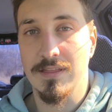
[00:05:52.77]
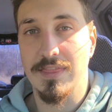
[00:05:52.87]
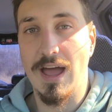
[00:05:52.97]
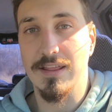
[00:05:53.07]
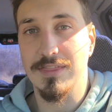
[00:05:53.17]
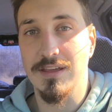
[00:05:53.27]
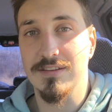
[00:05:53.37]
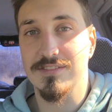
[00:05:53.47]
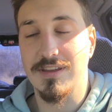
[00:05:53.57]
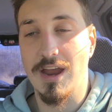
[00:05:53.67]
that thing
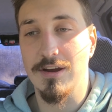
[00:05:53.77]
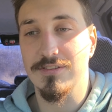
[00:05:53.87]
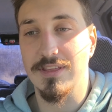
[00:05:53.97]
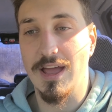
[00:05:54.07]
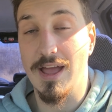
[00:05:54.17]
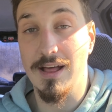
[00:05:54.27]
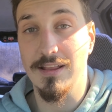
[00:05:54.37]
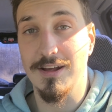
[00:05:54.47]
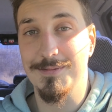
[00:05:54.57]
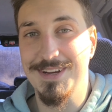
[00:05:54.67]
scares the hell
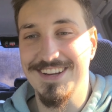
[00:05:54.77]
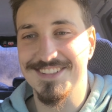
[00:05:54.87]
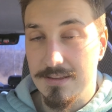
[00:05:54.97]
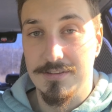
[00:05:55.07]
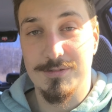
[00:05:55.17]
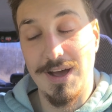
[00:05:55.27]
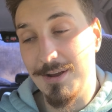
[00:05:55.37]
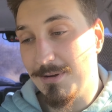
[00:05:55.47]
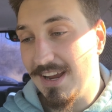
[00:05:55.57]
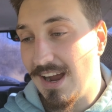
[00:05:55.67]
out of me. So
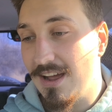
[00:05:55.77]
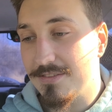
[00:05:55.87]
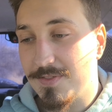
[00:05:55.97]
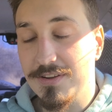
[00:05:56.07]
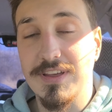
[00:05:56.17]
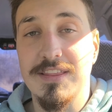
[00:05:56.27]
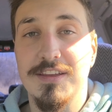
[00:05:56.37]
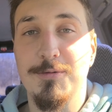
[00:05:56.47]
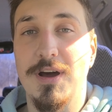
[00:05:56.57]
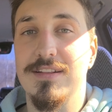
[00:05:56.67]
anyway, guys, if there's anything
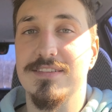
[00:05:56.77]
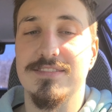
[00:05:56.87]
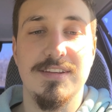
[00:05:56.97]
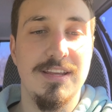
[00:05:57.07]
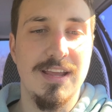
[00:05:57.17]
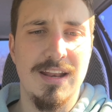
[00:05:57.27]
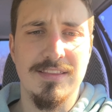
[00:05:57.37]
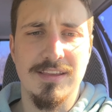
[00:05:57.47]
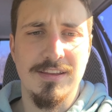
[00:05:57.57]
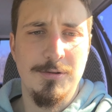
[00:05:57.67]
you want to see,
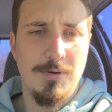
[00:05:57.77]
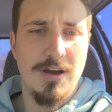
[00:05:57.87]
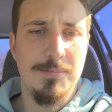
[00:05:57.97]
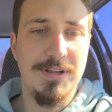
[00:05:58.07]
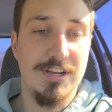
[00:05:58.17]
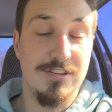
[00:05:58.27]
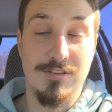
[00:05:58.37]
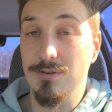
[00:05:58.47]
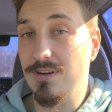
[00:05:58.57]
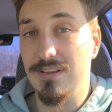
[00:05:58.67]
anything you want me to
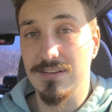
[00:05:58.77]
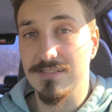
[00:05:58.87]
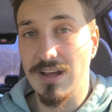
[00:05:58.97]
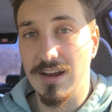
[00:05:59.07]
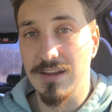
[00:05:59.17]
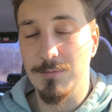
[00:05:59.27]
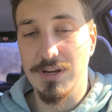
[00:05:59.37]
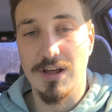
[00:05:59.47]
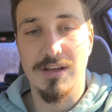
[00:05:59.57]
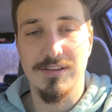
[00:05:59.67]
do to this nugget, we
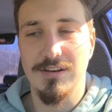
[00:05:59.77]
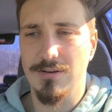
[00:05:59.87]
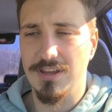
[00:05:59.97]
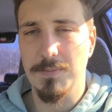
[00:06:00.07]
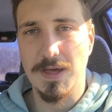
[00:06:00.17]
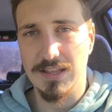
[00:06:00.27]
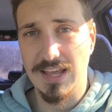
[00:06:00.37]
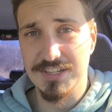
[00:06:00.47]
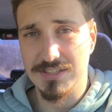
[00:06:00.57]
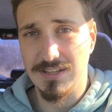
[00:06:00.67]
gotta, you know, keep that
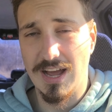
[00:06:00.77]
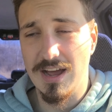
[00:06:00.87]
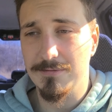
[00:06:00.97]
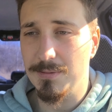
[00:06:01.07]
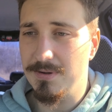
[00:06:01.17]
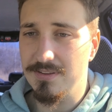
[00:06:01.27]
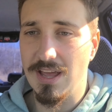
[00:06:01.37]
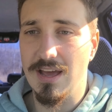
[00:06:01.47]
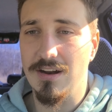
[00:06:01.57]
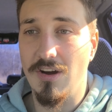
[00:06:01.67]
legend alive. We built
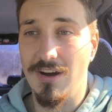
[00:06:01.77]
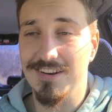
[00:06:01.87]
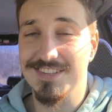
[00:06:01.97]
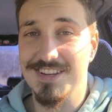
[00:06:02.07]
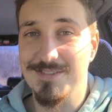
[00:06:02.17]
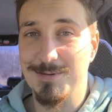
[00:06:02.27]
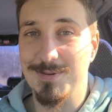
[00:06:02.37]
that Honda Civic